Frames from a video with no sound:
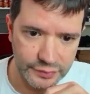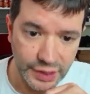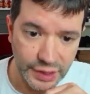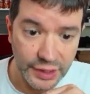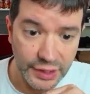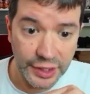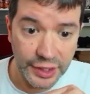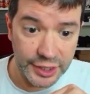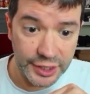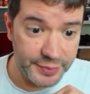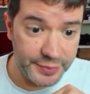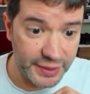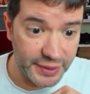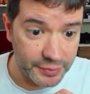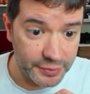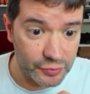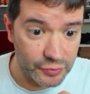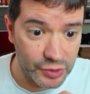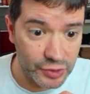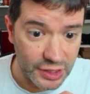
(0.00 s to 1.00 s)
Hey
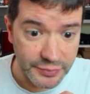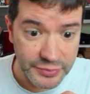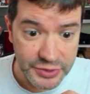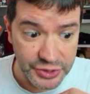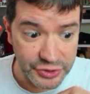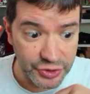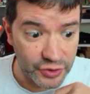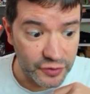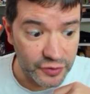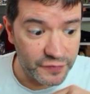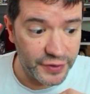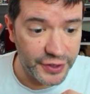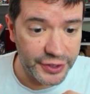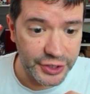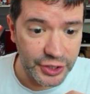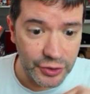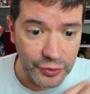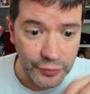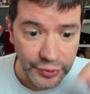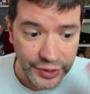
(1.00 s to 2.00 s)
people, welcome to another
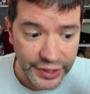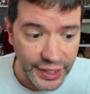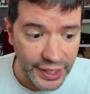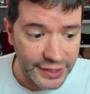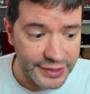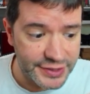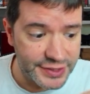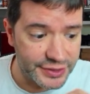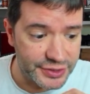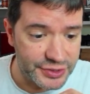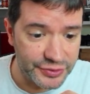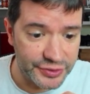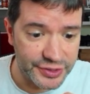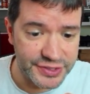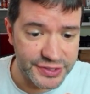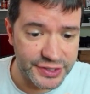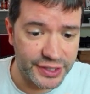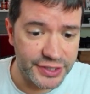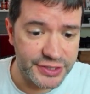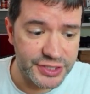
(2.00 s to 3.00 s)
video reacting to
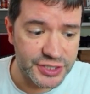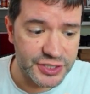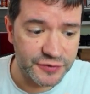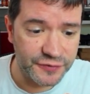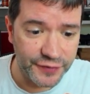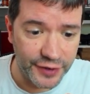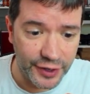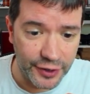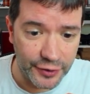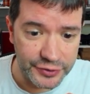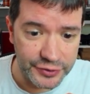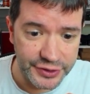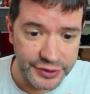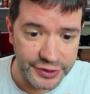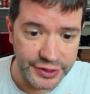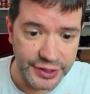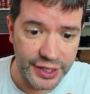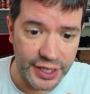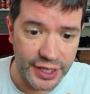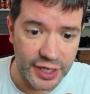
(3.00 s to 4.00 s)
this that I just found,
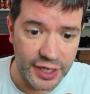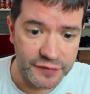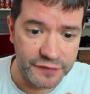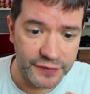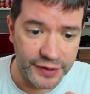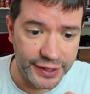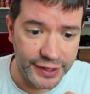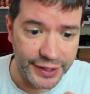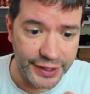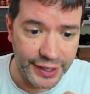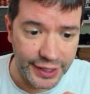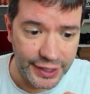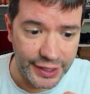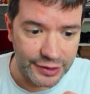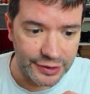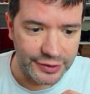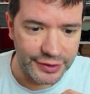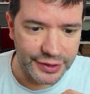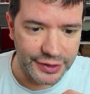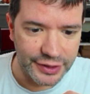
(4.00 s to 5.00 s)
the
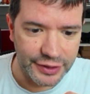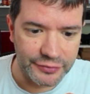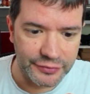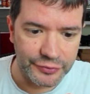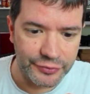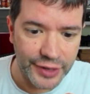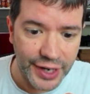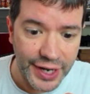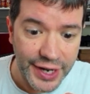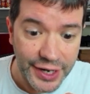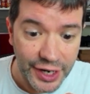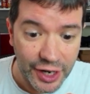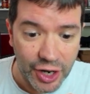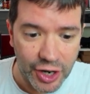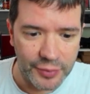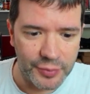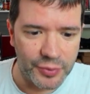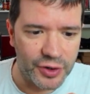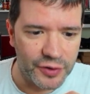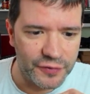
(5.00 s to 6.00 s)
FAL, the right
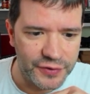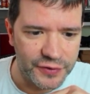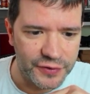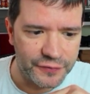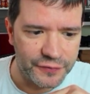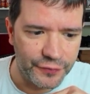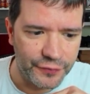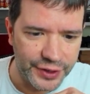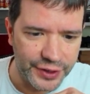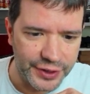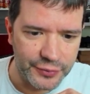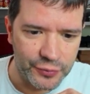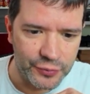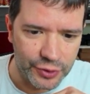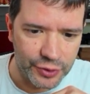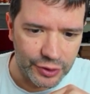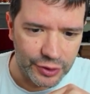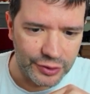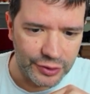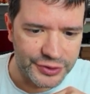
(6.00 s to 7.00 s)
arm of the free
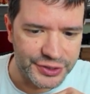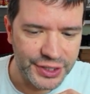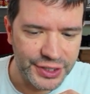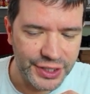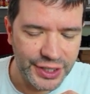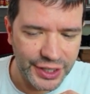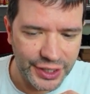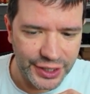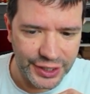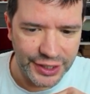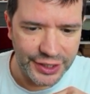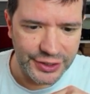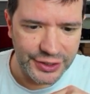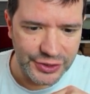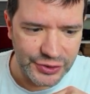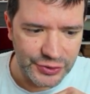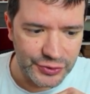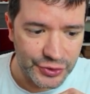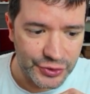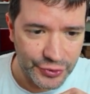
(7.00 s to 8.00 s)
world in
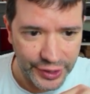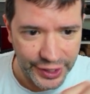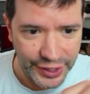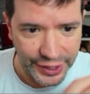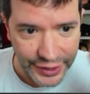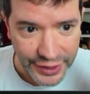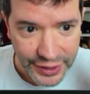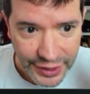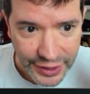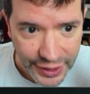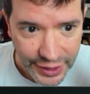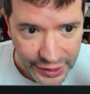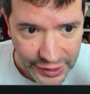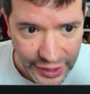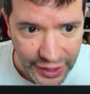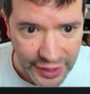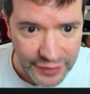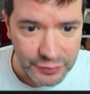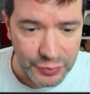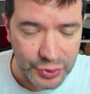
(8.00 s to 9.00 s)
Ukraine. I'll
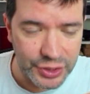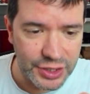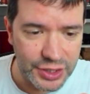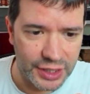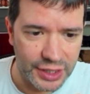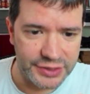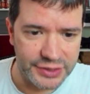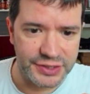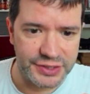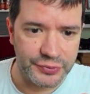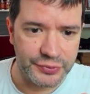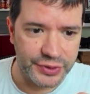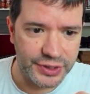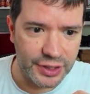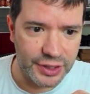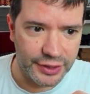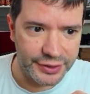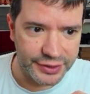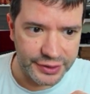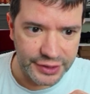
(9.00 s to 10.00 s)
have more content
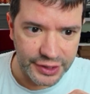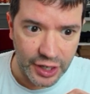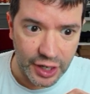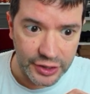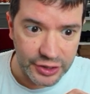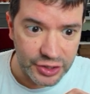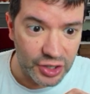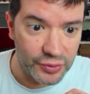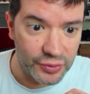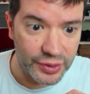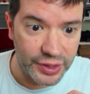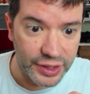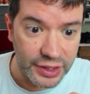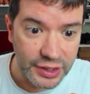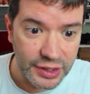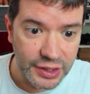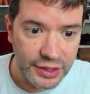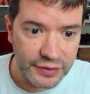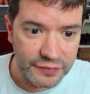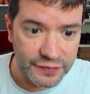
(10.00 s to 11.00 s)
regarding the ongoing
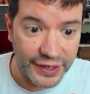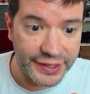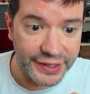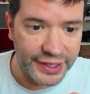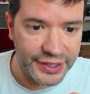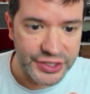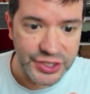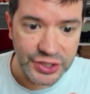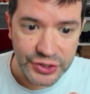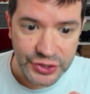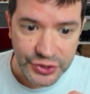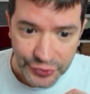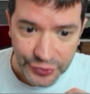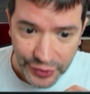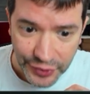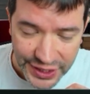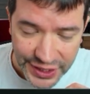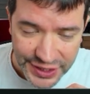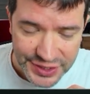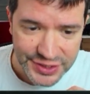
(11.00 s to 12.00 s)
financial
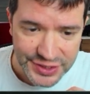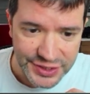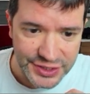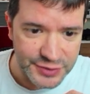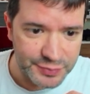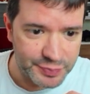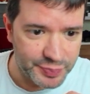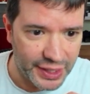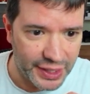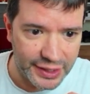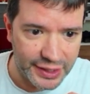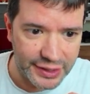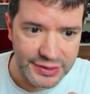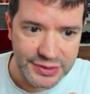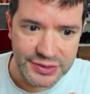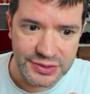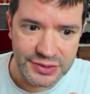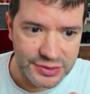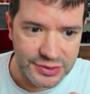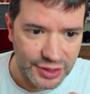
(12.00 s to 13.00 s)
crisis,
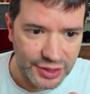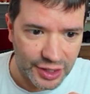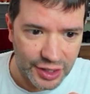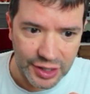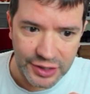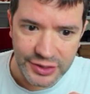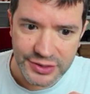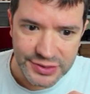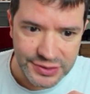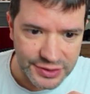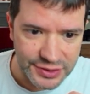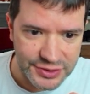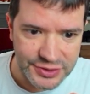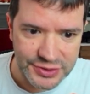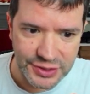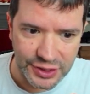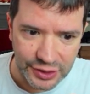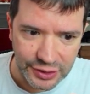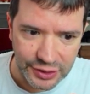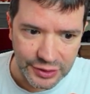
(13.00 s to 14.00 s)
banks, stocks,
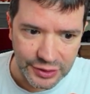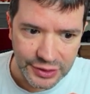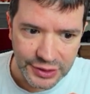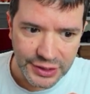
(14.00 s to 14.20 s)
it's all